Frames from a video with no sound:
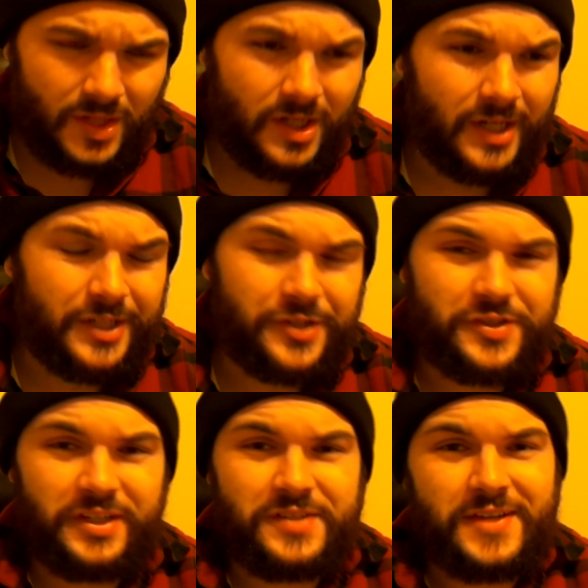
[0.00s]
your
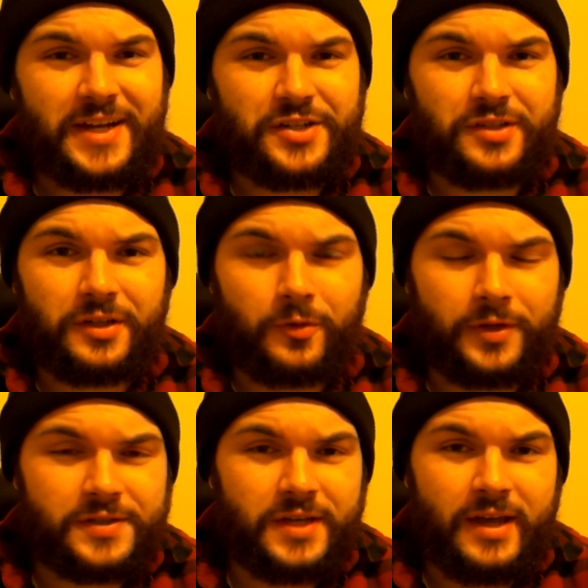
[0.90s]
skin's actually
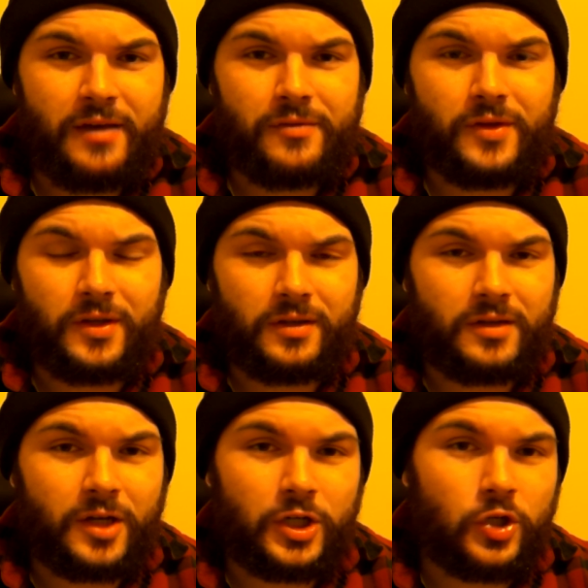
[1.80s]
going to have
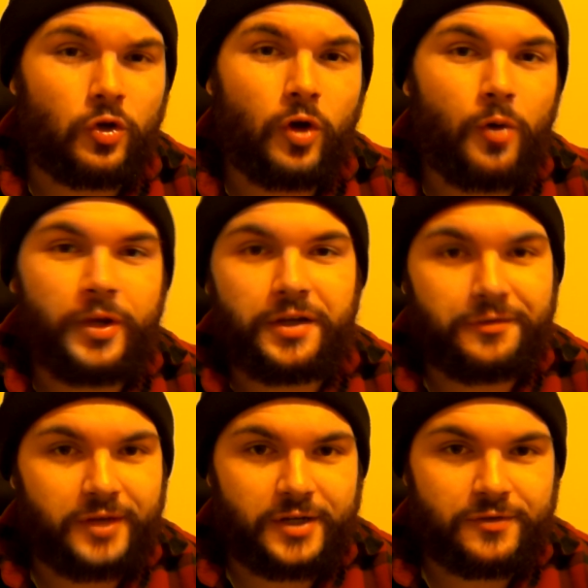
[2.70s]
a glowing
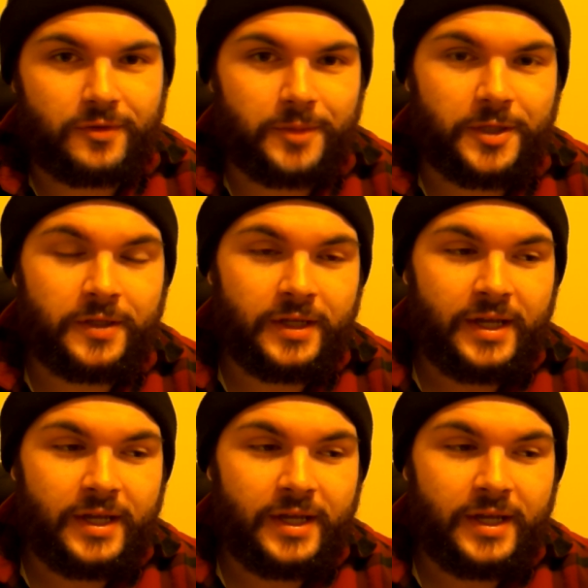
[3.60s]
effect from it.